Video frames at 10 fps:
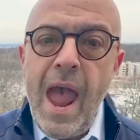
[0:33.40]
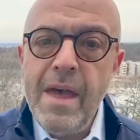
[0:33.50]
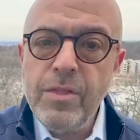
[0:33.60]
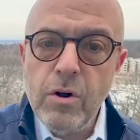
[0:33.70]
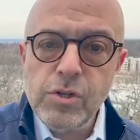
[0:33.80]

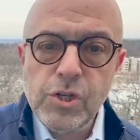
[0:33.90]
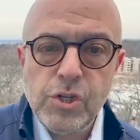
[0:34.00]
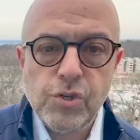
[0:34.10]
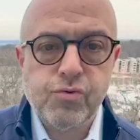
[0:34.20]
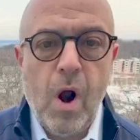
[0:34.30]
and those
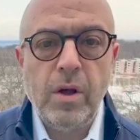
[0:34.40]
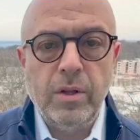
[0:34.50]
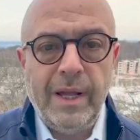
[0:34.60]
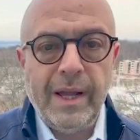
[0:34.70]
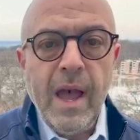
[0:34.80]

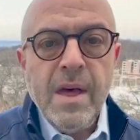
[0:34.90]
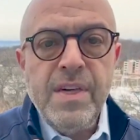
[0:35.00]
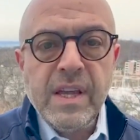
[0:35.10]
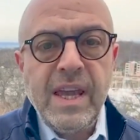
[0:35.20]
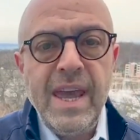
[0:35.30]
struggling.
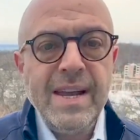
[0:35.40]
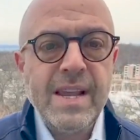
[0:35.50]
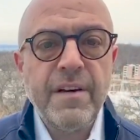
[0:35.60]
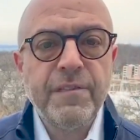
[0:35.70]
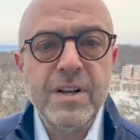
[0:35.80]
The key
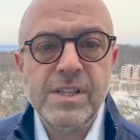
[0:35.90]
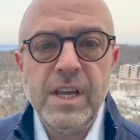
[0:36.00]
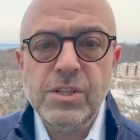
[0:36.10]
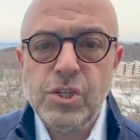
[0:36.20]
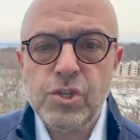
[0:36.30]
difference
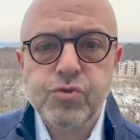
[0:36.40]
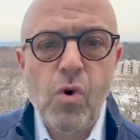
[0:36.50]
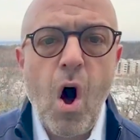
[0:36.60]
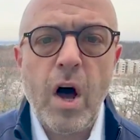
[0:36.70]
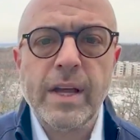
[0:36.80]
is
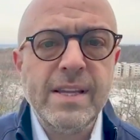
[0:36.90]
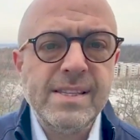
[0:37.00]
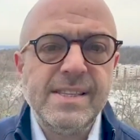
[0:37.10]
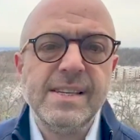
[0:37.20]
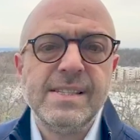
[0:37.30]
strong,
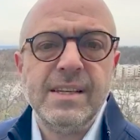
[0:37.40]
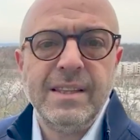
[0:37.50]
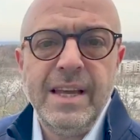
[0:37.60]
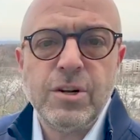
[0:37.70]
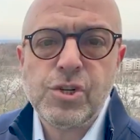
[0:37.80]

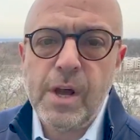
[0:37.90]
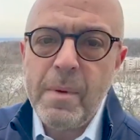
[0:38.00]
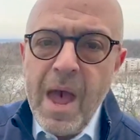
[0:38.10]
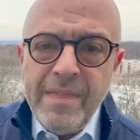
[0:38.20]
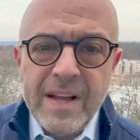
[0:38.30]
consistent
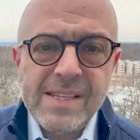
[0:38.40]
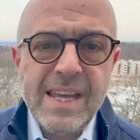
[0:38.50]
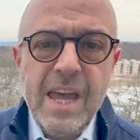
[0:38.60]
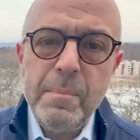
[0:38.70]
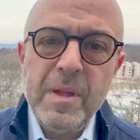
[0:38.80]
leadership that's
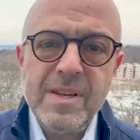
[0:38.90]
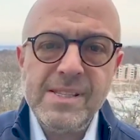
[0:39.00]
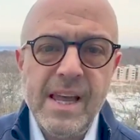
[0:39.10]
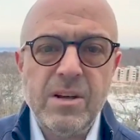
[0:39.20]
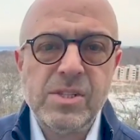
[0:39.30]
keeping the
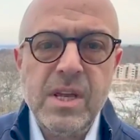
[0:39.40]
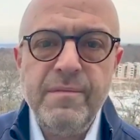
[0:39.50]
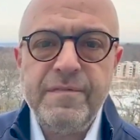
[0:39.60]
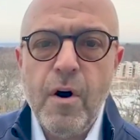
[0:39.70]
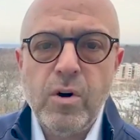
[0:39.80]
sales
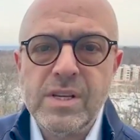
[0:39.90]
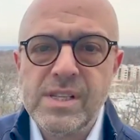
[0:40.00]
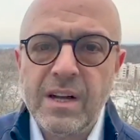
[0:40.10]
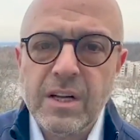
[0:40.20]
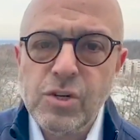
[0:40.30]
team
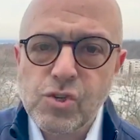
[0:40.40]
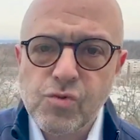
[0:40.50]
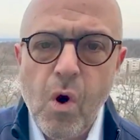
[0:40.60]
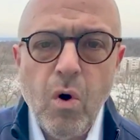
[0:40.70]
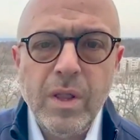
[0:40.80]
focused on
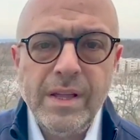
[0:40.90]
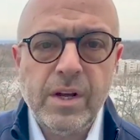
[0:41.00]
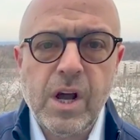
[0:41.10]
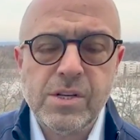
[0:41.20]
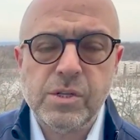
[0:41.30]
controlling
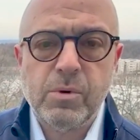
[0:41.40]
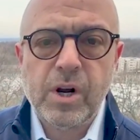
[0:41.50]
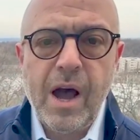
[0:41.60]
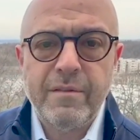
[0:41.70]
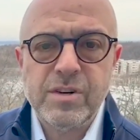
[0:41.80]
the customer
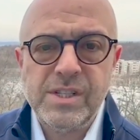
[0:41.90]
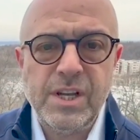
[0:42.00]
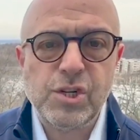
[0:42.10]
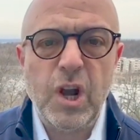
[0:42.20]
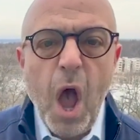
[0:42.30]

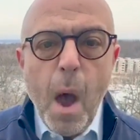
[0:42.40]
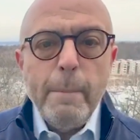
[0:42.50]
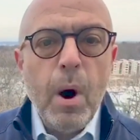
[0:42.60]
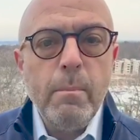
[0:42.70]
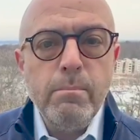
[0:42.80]
conversation.
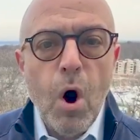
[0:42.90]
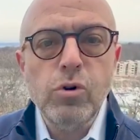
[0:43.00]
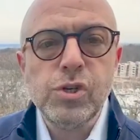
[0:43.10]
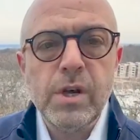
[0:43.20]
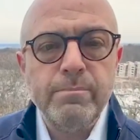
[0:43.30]
But
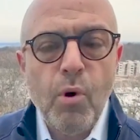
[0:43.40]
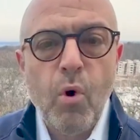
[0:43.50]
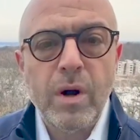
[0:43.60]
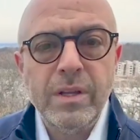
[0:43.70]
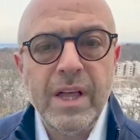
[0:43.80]
most
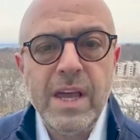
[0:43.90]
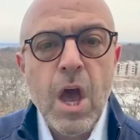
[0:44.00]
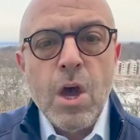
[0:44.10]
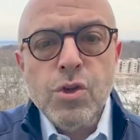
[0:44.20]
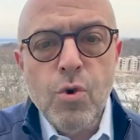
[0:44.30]
importantly,
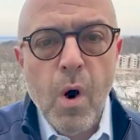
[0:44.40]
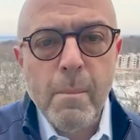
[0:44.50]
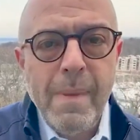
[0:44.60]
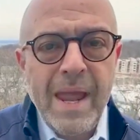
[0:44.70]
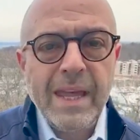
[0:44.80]
you
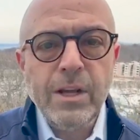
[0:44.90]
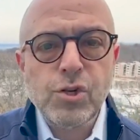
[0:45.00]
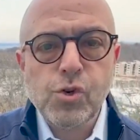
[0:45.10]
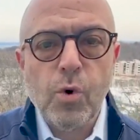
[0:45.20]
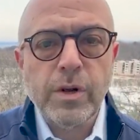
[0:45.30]
are making
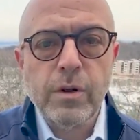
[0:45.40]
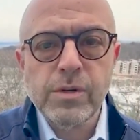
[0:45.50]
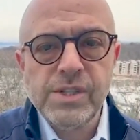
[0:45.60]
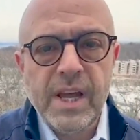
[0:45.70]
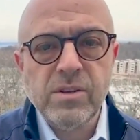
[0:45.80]
sure
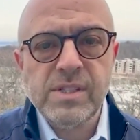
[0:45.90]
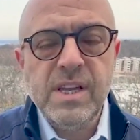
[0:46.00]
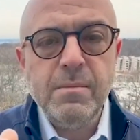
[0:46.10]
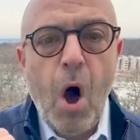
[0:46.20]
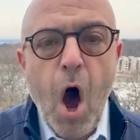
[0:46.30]
your sales
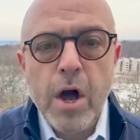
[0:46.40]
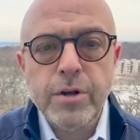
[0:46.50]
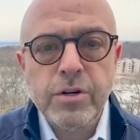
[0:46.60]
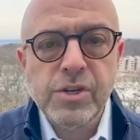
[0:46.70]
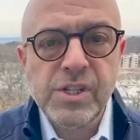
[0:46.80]
team
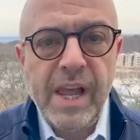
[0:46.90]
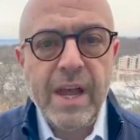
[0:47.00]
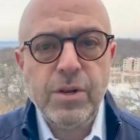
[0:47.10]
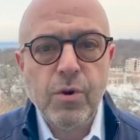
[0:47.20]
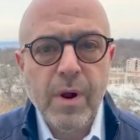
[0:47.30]

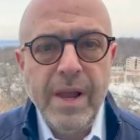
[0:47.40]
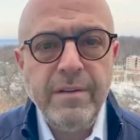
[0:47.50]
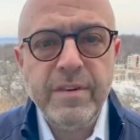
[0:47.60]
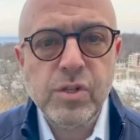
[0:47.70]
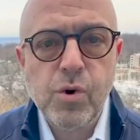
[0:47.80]
understand your
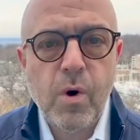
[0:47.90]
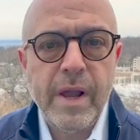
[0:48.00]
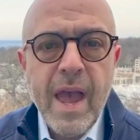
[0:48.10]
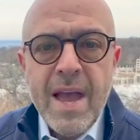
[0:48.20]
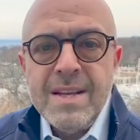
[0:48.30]

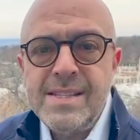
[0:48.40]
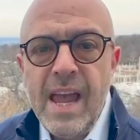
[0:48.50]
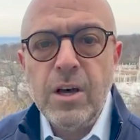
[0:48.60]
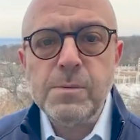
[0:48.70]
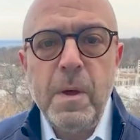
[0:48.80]
inventory.
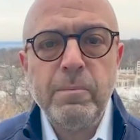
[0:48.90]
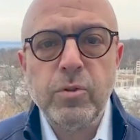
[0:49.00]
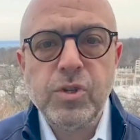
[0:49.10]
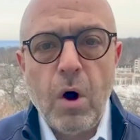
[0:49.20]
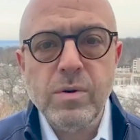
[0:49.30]

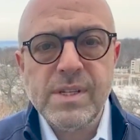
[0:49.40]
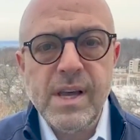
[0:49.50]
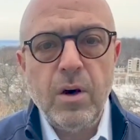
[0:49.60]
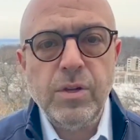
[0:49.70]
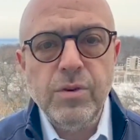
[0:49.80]
Salespeople don't
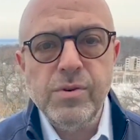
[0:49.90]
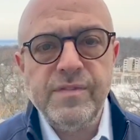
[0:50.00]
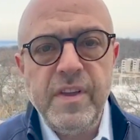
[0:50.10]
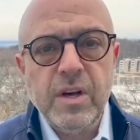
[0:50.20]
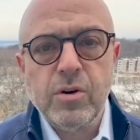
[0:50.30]
sell
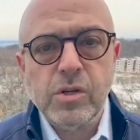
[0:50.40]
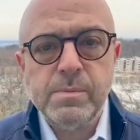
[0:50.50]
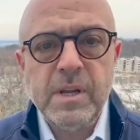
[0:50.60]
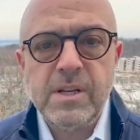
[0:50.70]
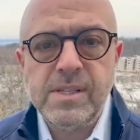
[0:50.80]
used
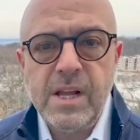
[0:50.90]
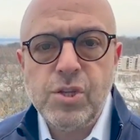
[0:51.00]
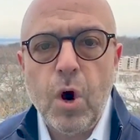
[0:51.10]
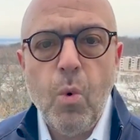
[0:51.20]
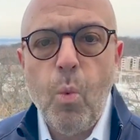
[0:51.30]
vehicles because they
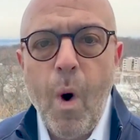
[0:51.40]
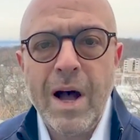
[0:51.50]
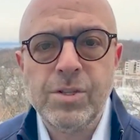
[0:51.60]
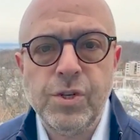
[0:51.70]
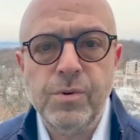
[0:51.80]
don't
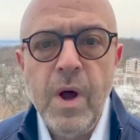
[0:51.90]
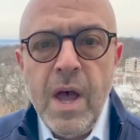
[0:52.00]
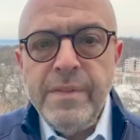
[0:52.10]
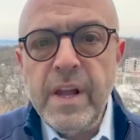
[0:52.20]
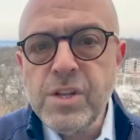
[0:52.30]
want to.
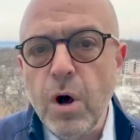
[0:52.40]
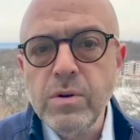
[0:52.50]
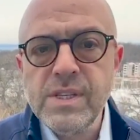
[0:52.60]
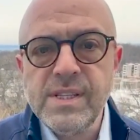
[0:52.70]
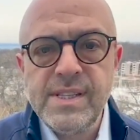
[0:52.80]
They
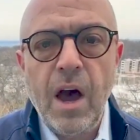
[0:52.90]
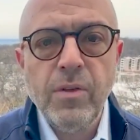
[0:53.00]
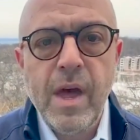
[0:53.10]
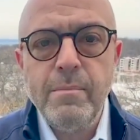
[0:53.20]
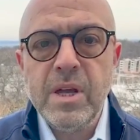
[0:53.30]
don't
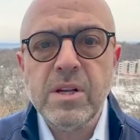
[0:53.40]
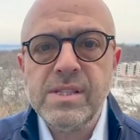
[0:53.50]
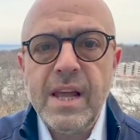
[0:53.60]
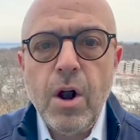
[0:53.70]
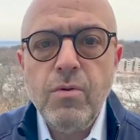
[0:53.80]
sell them
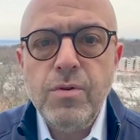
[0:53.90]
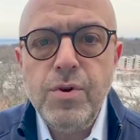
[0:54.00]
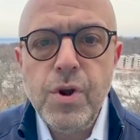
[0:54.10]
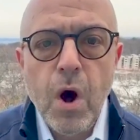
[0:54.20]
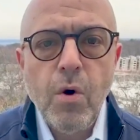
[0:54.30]
because they don't
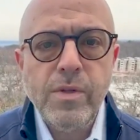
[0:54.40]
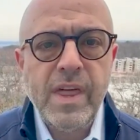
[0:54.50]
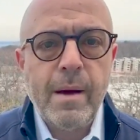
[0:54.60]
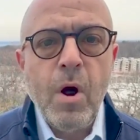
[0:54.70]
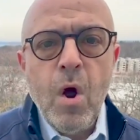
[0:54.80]
know
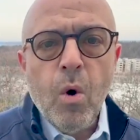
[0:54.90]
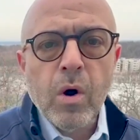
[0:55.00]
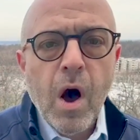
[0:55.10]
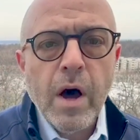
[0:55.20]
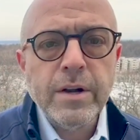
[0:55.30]
them
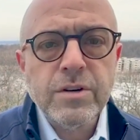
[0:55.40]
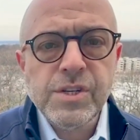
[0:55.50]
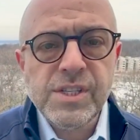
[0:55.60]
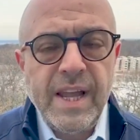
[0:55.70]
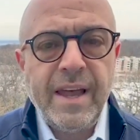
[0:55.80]
or
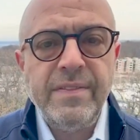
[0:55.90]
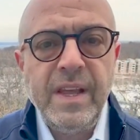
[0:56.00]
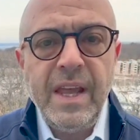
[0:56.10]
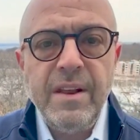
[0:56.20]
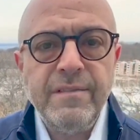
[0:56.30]
understand
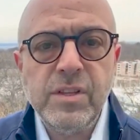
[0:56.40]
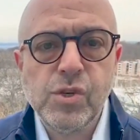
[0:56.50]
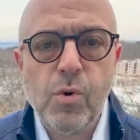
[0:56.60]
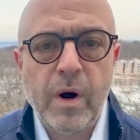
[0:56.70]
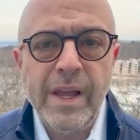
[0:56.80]
the
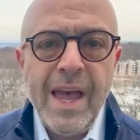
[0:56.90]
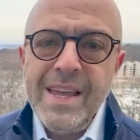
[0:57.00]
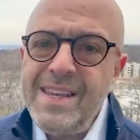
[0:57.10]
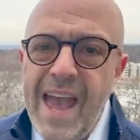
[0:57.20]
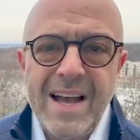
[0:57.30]
inventory.
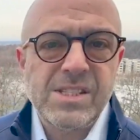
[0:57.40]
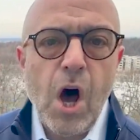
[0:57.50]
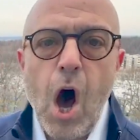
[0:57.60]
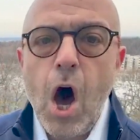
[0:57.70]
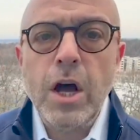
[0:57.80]
Yes,
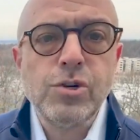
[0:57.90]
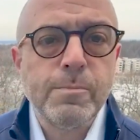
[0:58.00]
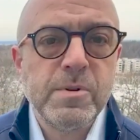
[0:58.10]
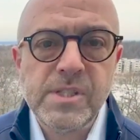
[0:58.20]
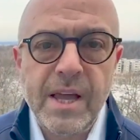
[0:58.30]

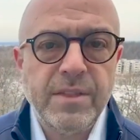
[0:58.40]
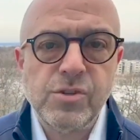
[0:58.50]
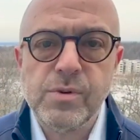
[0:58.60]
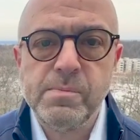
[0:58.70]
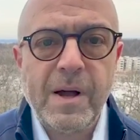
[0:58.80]
100%
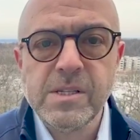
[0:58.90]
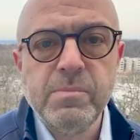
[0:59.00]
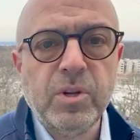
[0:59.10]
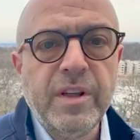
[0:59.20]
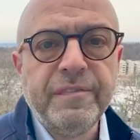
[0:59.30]
this
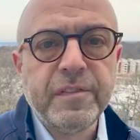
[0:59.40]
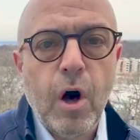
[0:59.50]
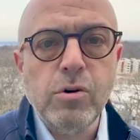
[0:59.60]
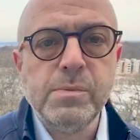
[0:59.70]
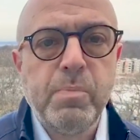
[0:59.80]
responsibility
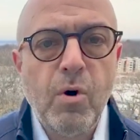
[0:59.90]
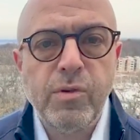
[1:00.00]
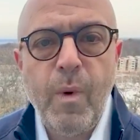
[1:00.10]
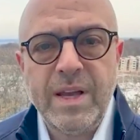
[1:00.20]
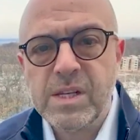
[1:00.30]
flows
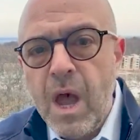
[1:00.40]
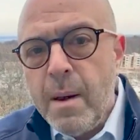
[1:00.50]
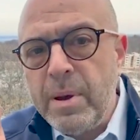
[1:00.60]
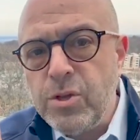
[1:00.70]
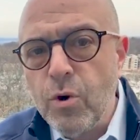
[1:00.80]
both ways,
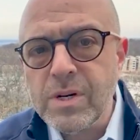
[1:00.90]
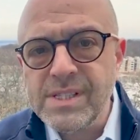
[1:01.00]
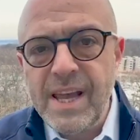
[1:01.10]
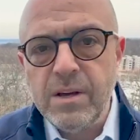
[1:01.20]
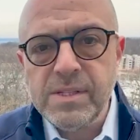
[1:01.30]
but your
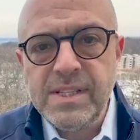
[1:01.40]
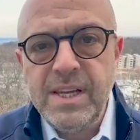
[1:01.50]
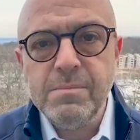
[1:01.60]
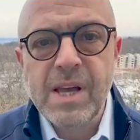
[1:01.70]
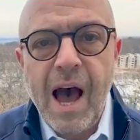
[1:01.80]
sales
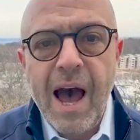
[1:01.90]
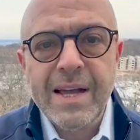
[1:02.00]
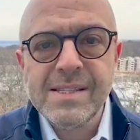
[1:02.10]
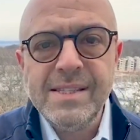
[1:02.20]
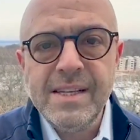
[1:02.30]
team's
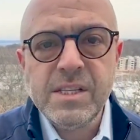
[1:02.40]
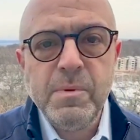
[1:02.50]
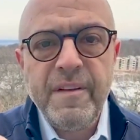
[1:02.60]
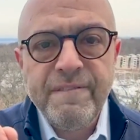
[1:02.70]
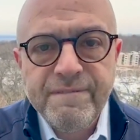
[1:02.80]
eyes need to
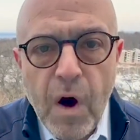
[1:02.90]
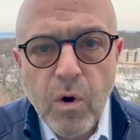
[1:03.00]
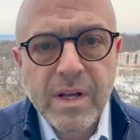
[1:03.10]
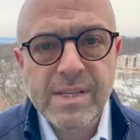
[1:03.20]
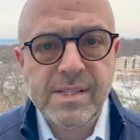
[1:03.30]
be
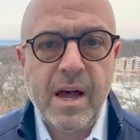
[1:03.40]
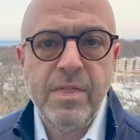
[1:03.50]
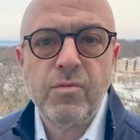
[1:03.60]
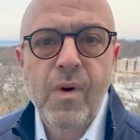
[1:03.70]
focused on the